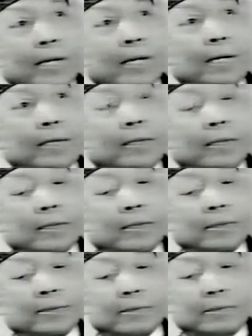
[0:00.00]
and
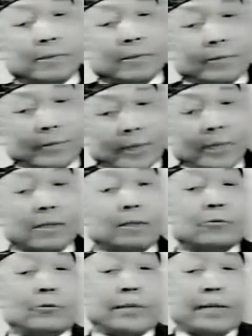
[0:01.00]
uh,
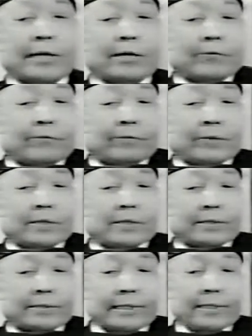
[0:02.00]
now we have
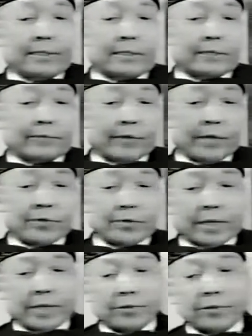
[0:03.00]
a taste of
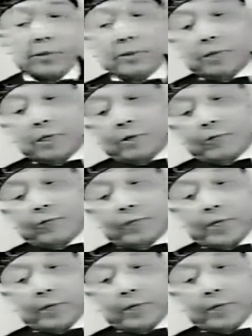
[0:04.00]
education of